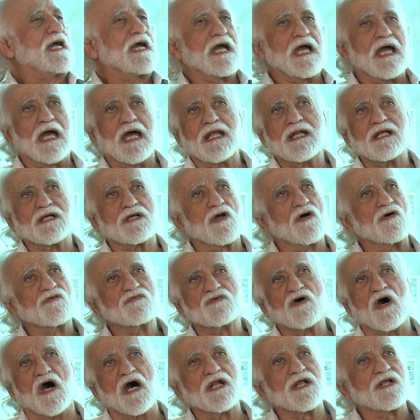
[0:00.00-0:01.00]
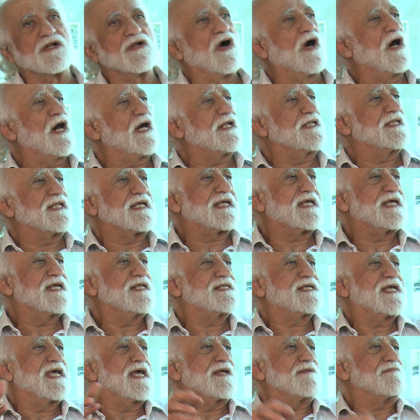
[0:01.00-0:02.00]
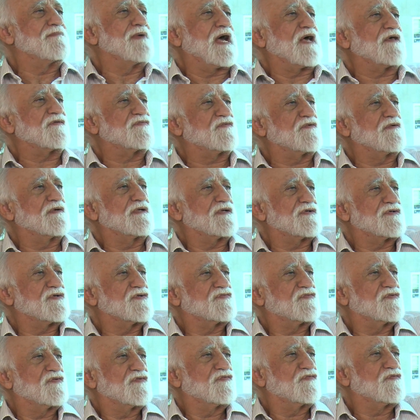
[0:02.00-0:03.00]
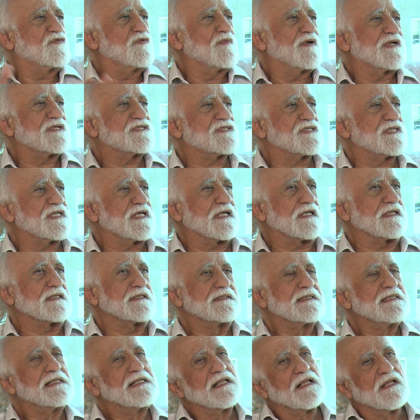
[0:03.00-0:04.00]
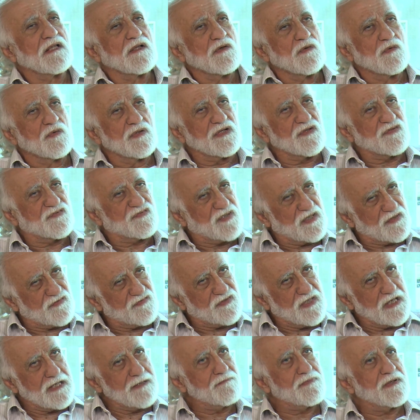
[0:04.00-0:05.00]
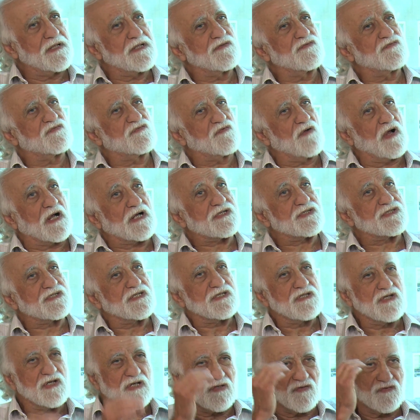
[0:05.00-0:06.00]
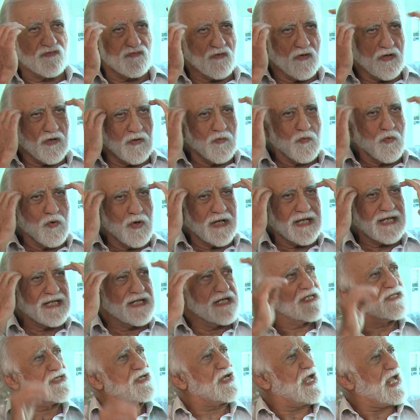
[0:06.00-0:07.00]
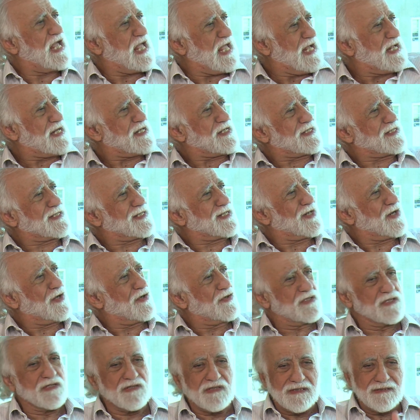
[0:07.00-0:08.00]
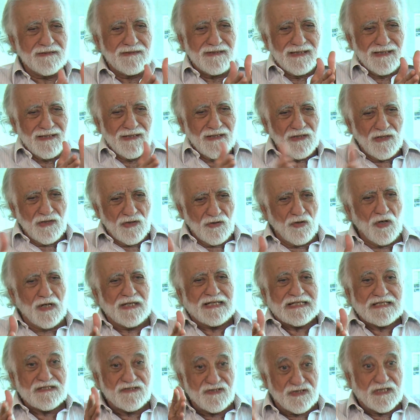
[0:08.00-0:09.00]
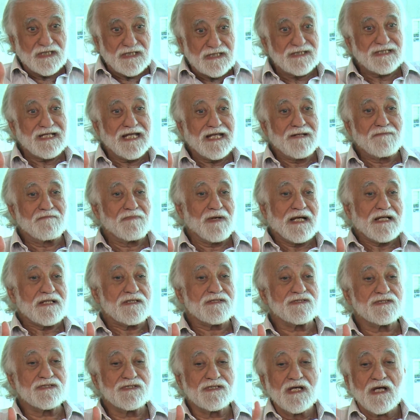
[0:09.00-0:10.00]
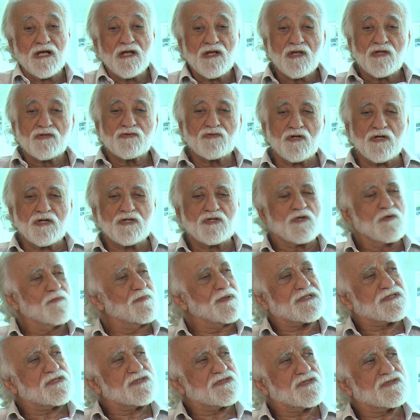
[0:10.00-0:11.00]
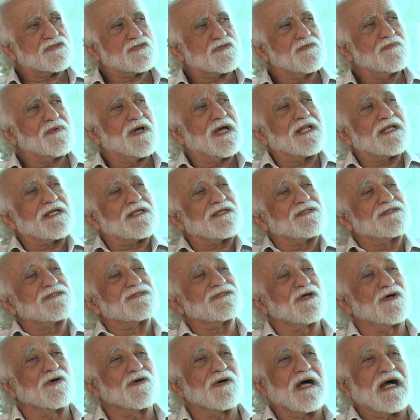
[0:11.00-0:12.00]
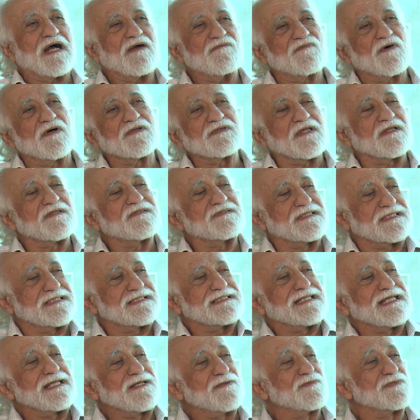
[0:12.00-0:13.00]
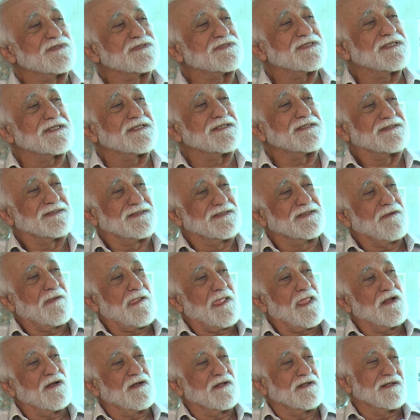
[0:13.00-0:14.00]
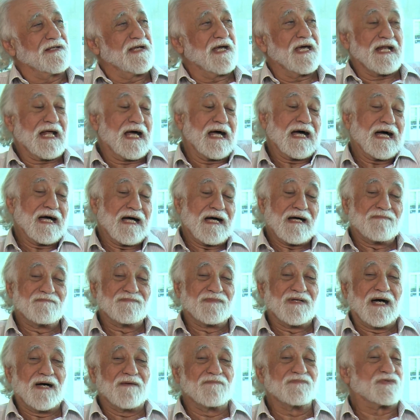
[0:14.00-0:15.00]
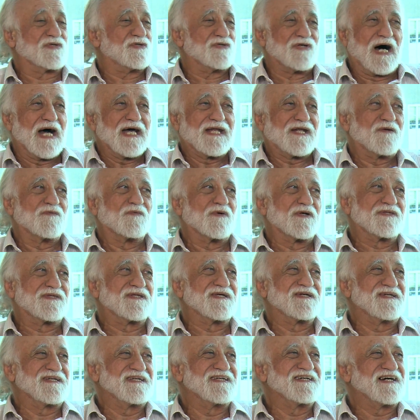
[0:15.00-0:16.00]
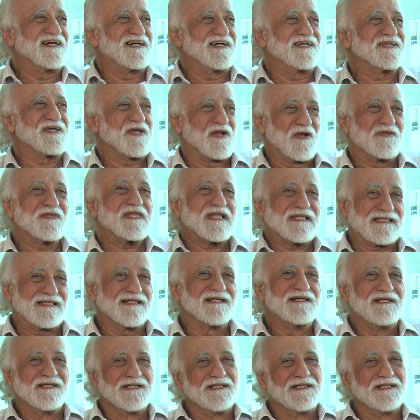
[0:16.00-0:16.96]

and it goes on, and the kid can't master it. It just there's too much there. With a 16-bit instruction, you can sort of work it in your head. You can look at 16 bits. 32 bits is just too many. So I felt that 16 was and I'm delighted with the that